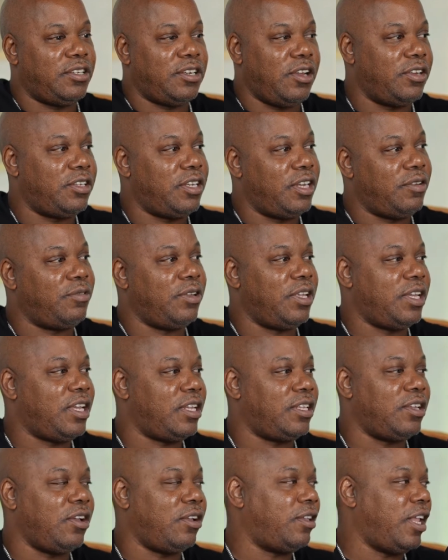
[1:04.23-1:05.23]
it didn't really
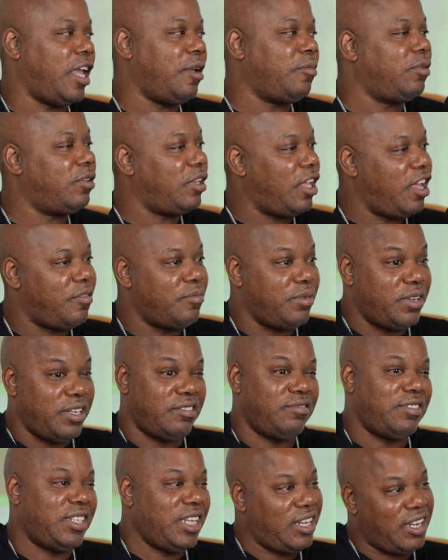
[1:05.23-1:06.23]
get no label love, but
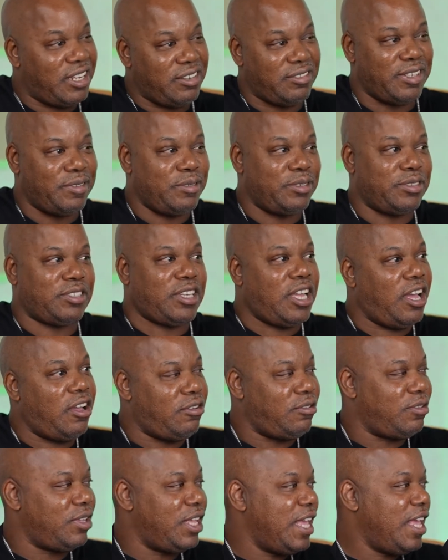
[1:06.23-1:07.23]
it did. It was
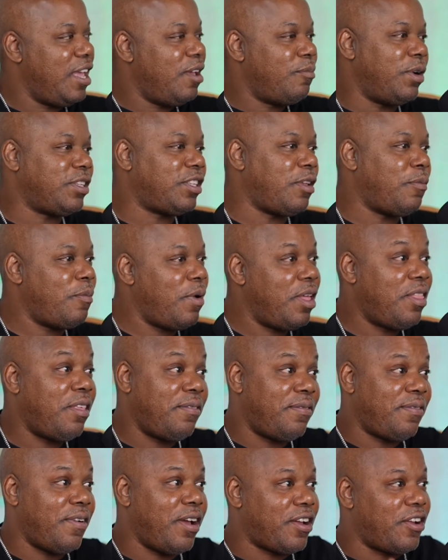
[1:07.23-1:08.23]
cool. But the
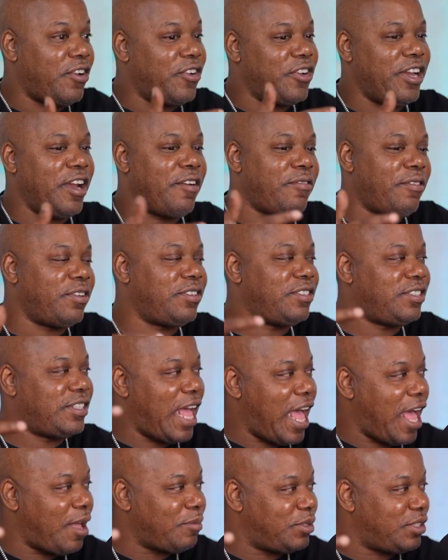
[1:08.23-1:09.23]
motherfucker never
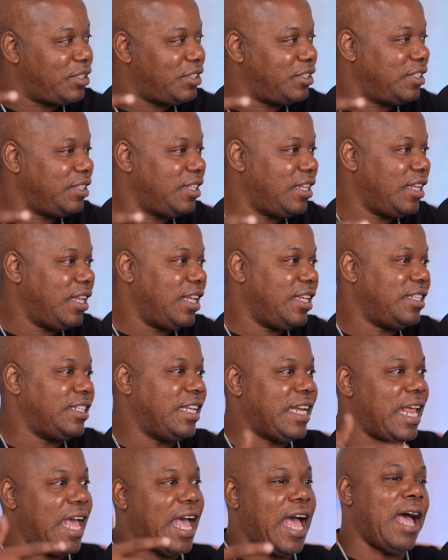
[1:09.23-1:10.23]
stopped.
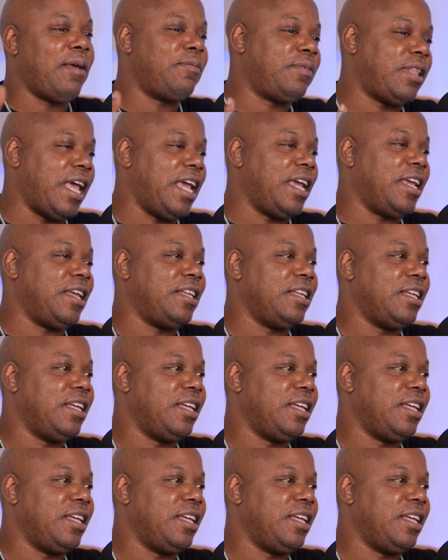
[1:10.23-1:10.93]
And I'm like